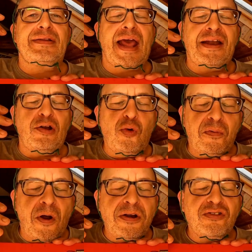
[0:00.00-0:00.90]
That
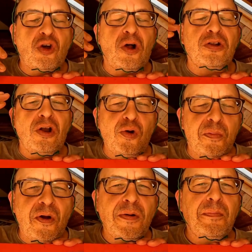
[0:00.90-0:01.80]
loop rod is called the
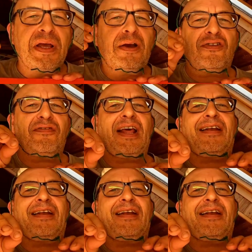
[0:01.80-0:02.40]
loop rod because of